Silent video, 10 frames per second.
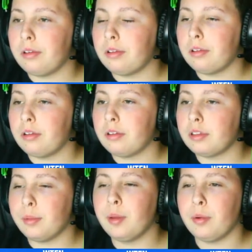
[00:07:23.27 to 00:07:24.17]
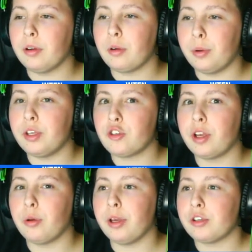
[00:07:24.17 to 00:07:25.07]
Some of them are quite trick
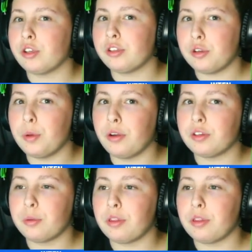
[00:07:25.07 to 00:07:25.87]
questions, to be honest with you.